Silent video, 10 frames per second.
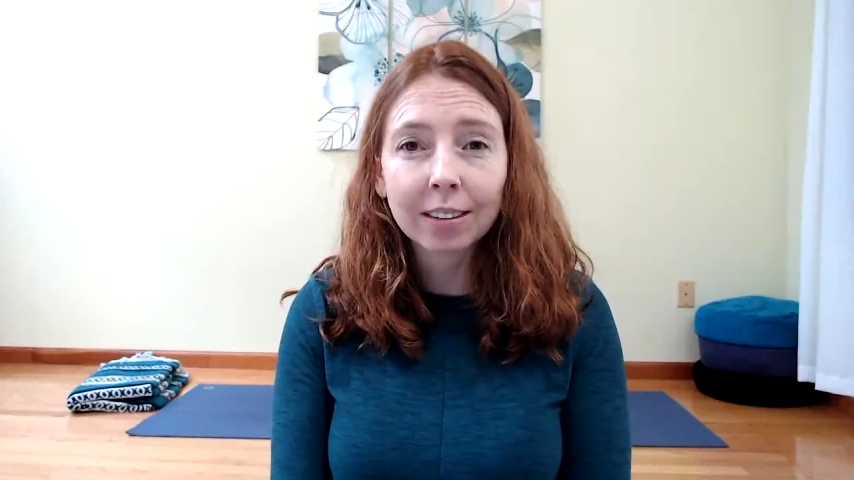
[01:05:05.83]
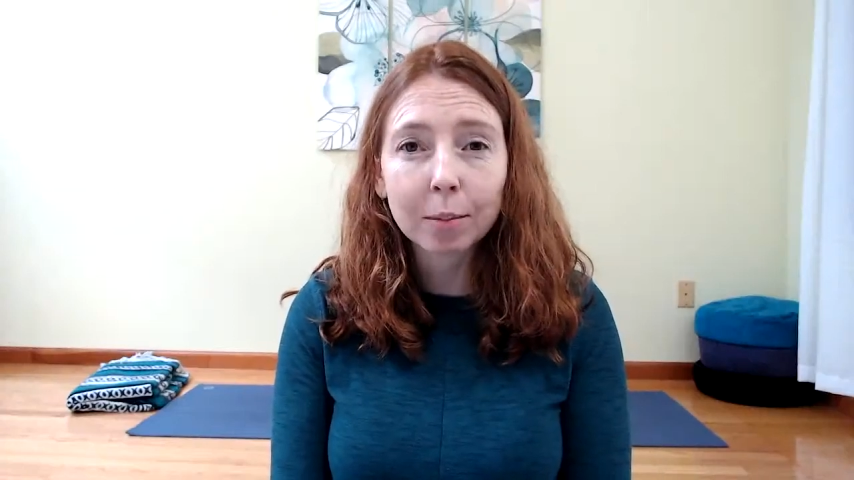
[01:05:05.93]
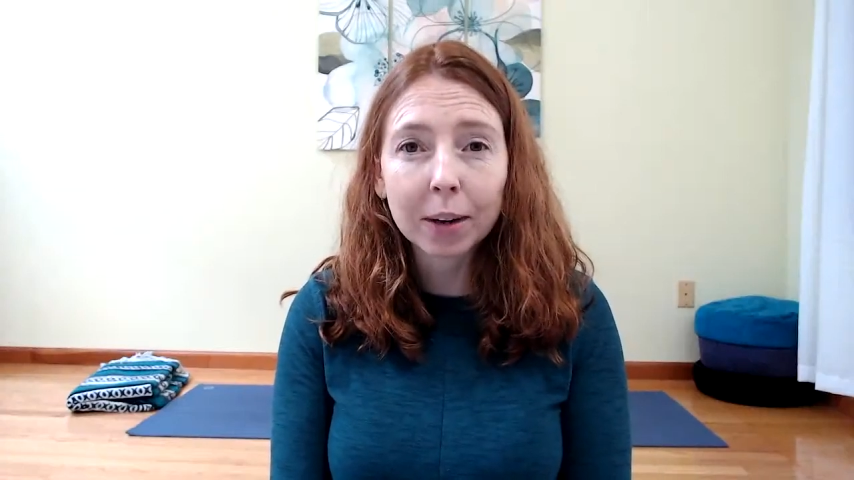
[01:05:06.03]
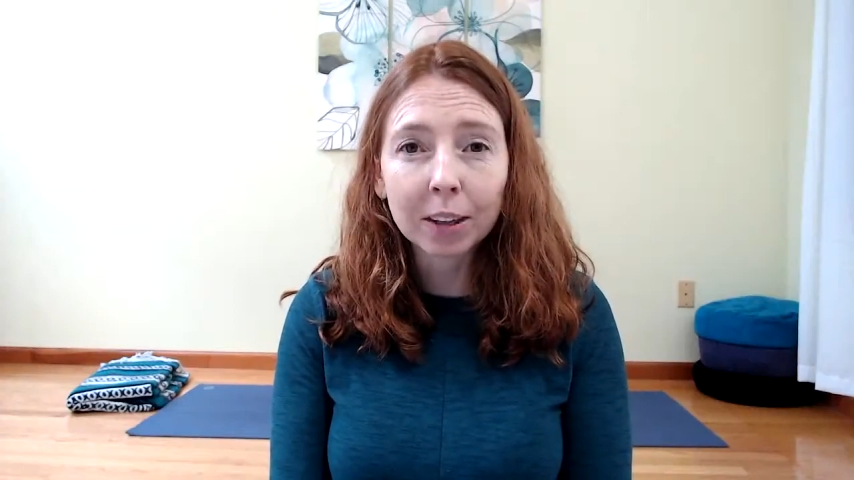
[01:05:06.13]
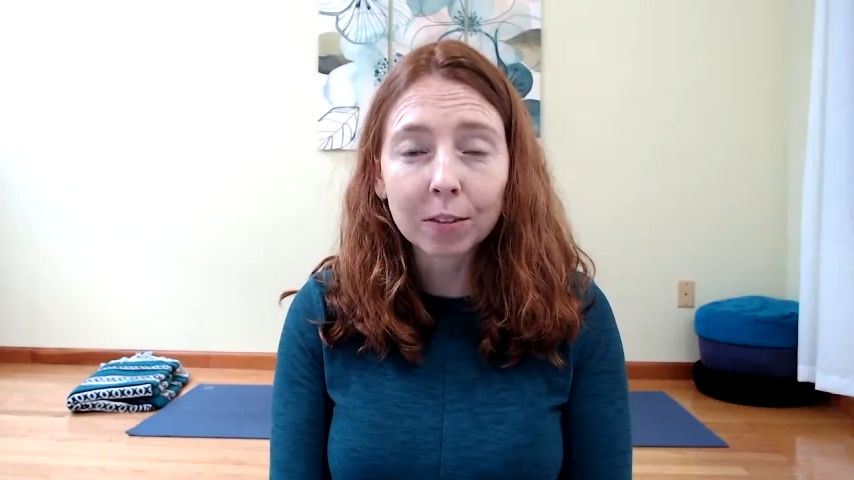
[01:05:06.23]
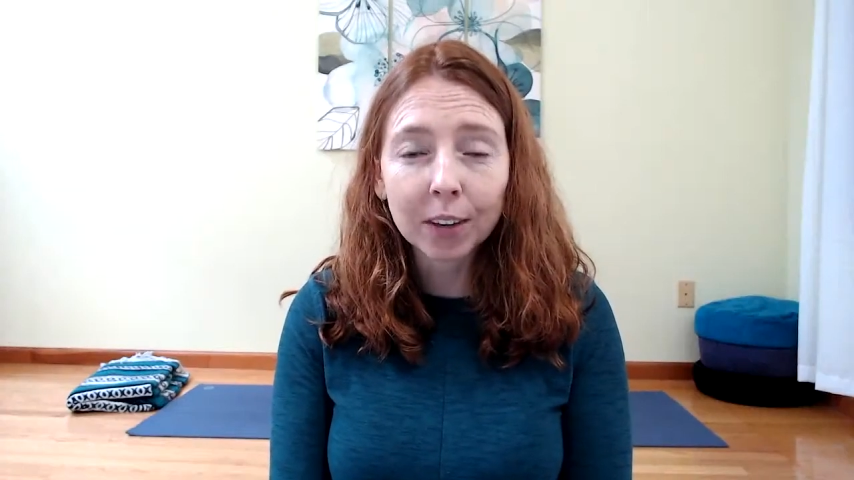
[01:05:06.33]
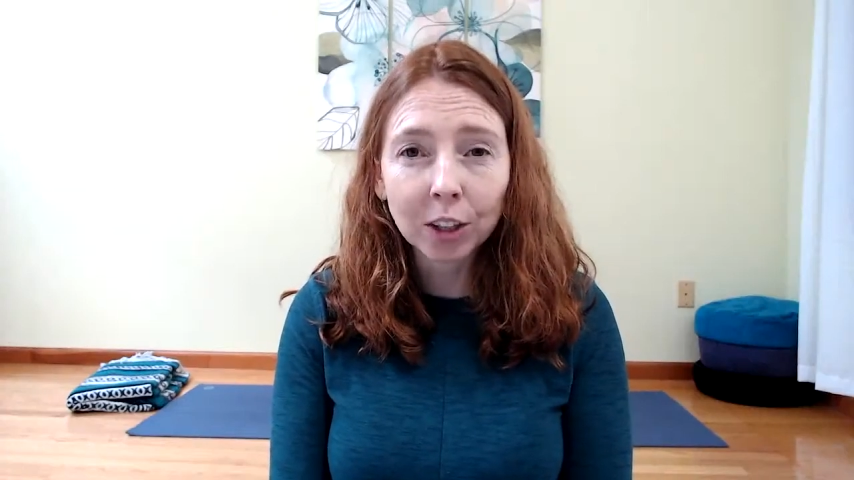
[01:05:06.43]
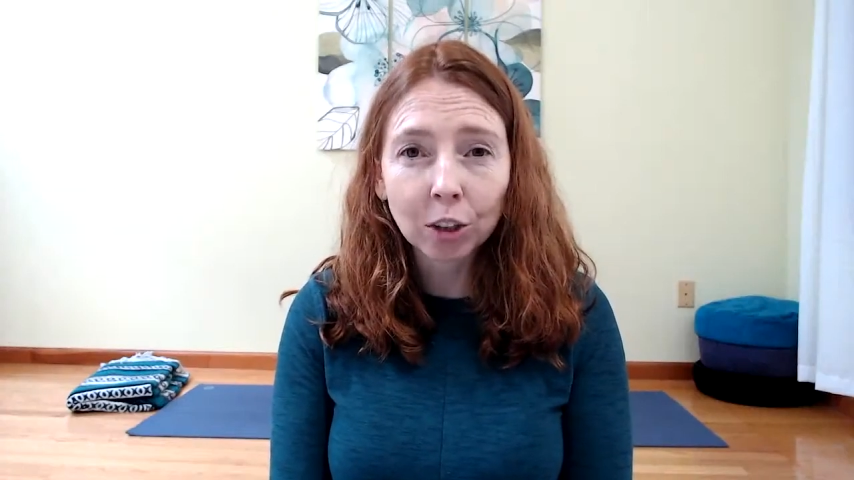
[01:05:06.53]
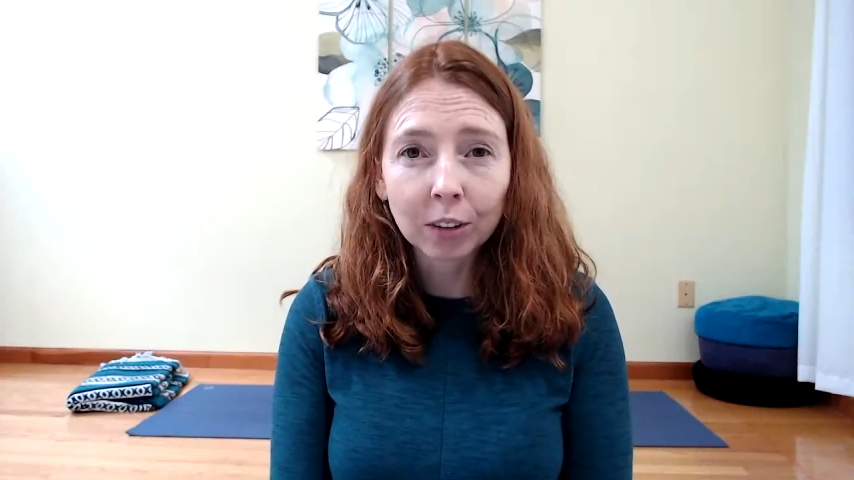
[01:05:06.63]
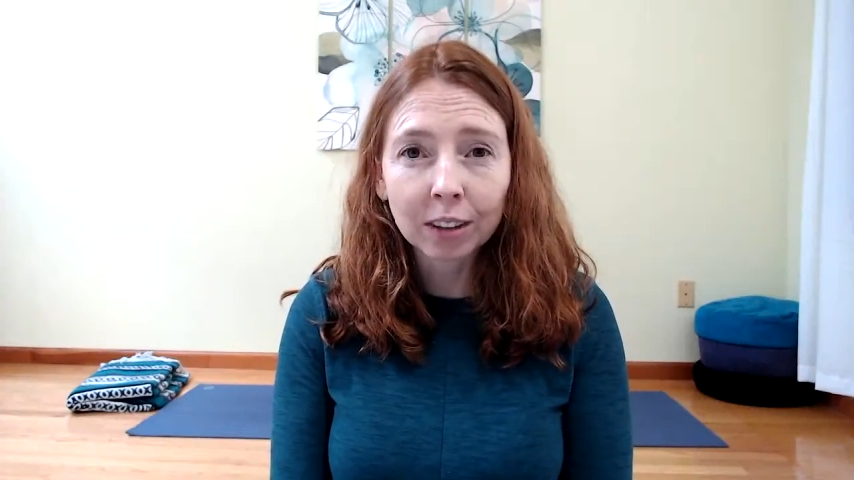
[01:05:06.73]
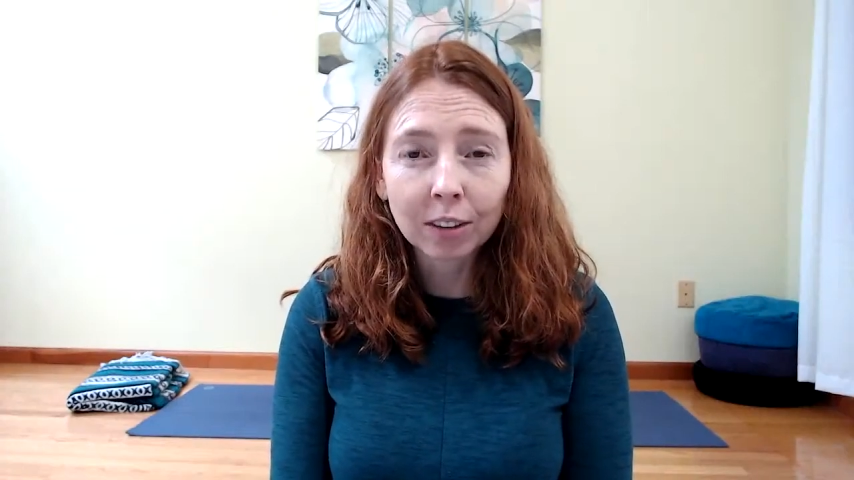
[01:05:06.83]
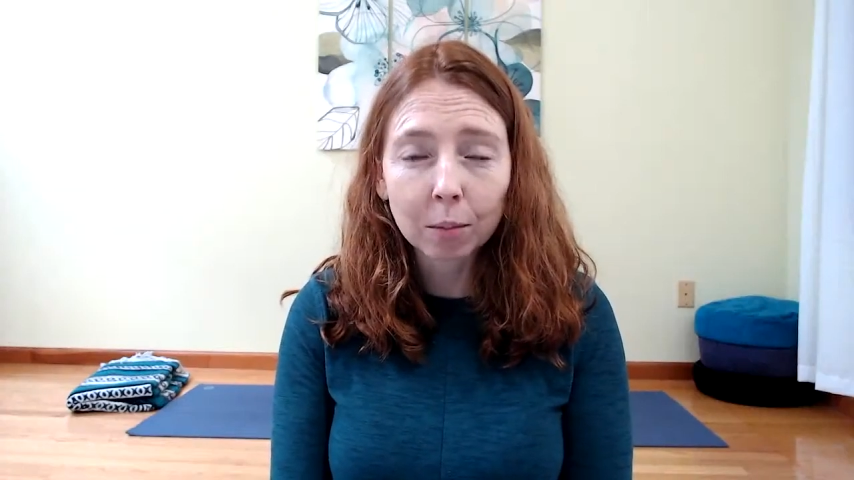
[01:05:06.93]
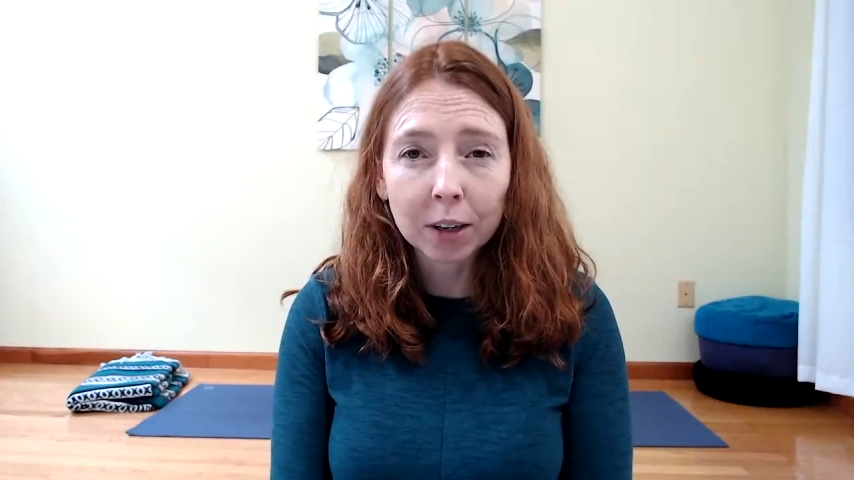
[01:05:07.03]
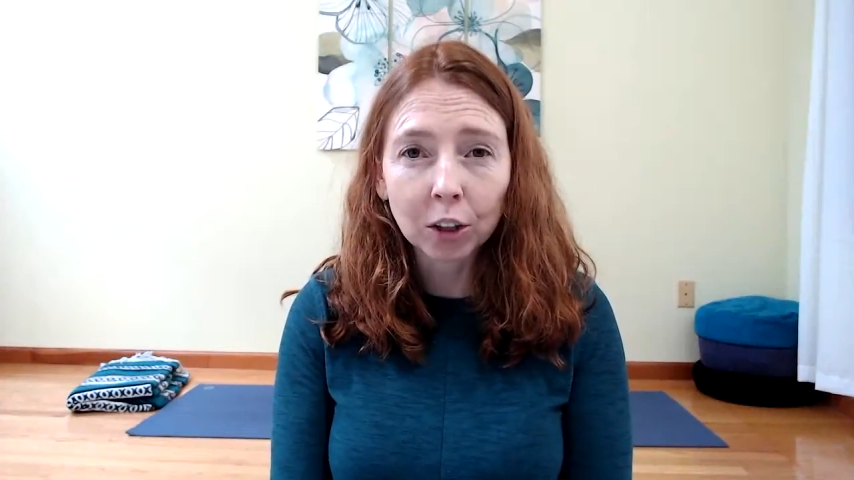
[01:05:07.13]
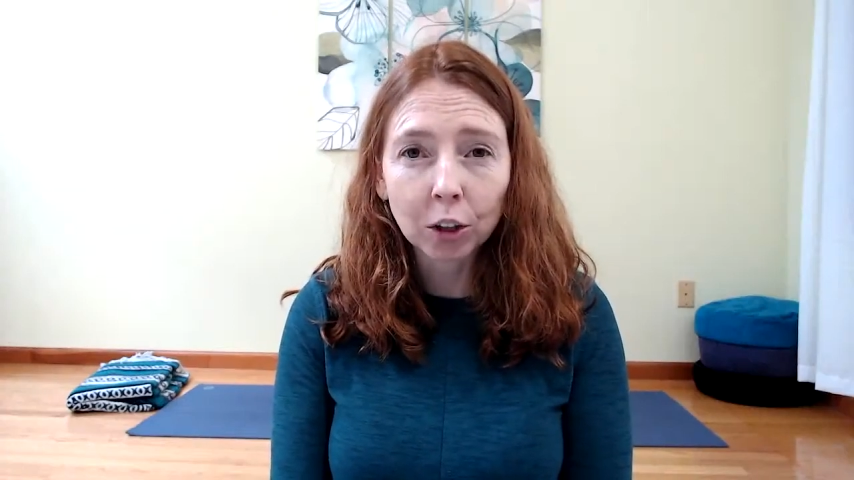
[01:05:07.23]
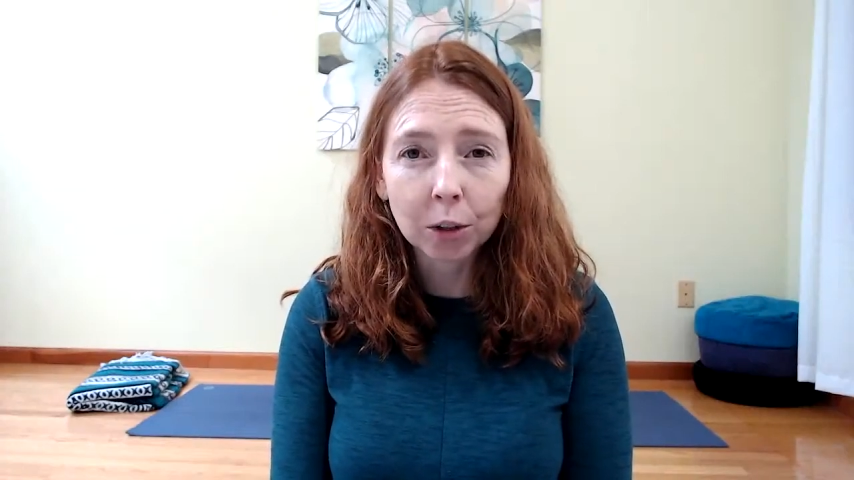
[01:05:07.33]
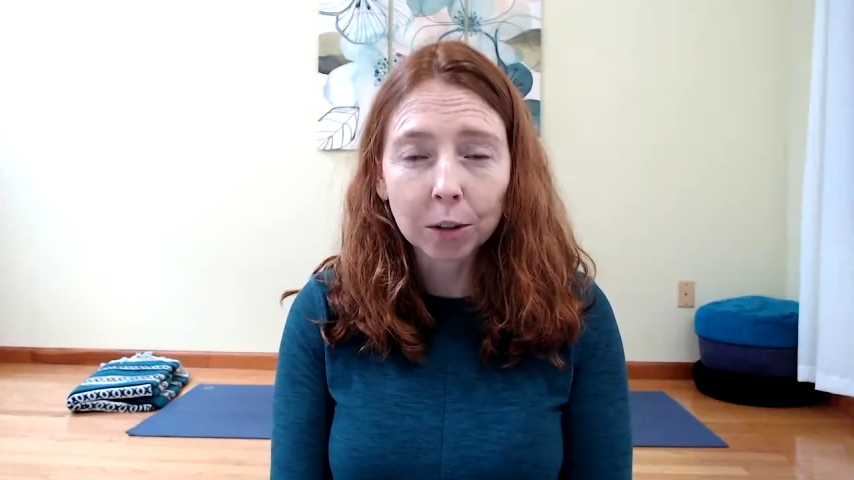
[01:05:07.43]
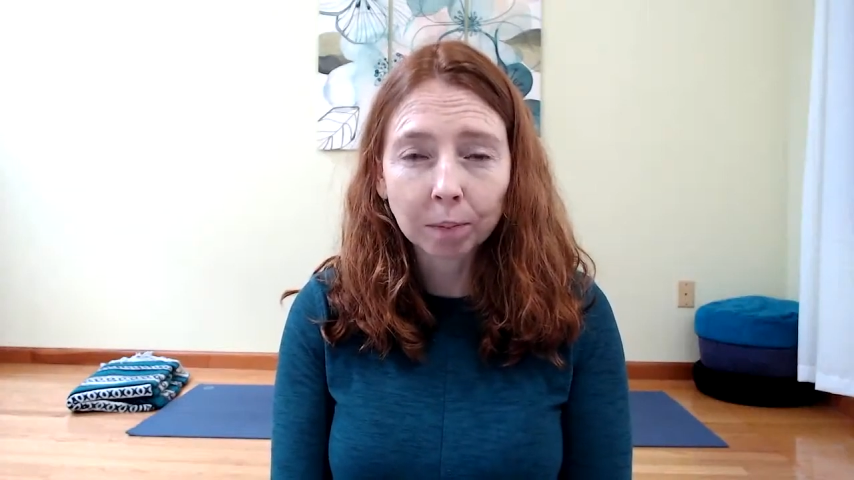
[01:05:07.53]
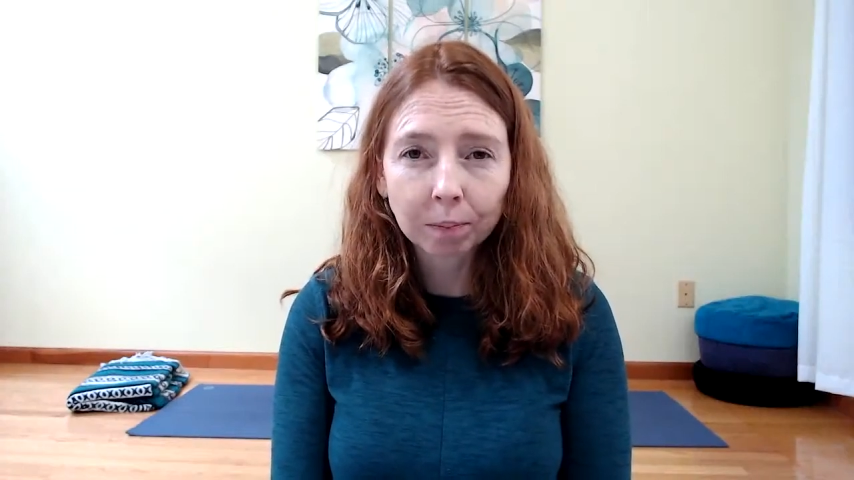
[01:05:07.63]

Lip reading: the myofascial release module.